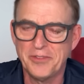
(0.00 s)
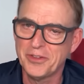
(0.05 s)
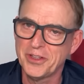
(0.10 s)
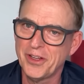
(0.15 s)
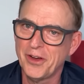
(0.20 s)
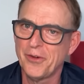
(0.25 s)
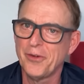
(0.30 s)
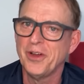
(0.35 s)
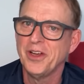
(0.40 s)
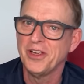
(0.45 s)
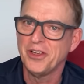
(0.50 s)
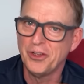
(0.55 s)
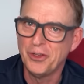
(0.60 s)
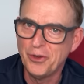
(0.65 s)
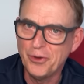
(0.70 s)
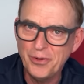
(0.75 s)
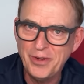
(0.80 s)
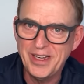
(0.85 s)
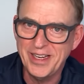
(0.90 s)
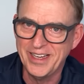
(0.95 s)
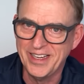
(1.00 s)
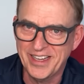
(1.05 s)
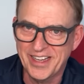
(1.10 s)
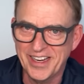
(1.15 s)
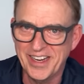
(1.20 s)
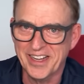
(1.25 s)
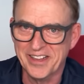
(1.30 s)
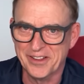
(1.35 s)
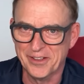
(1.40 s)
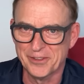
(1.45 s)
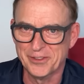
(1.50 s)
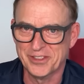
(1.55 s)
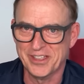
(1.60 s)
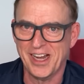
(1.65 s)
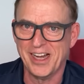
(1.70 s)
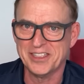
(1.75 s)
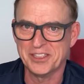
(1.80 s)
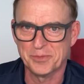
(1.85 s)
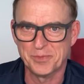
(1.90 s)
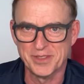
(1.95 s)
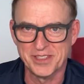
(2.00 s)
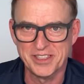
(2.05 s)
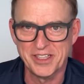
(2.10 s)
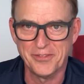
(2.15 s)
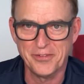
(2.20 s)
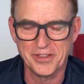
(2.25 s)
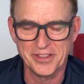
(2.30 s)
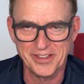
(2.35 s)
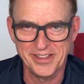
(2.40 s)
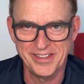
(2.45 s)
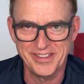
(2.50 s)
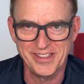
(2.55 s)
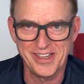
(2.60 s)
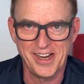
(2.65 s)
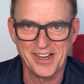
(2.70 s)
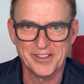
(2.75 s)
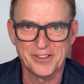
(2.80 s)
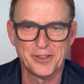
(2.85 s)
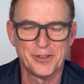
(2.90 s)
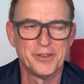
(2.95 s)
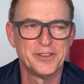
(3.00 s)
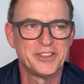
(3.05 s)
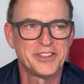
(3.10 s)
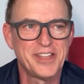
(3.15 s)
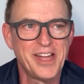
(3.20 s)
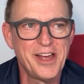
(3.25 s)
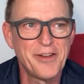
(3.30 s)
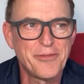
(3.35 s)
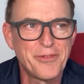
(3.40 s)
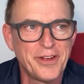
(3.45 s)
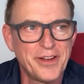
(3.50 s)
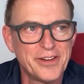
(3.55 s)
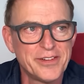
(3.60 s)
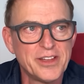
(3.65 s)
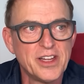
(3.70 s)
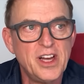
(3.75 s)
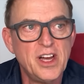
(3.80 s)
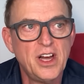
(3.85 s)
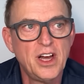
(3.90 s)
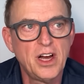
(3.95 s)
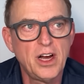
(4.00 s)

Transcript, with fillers: Even though you didn't connect those dots specifically, Doctor Stanfield,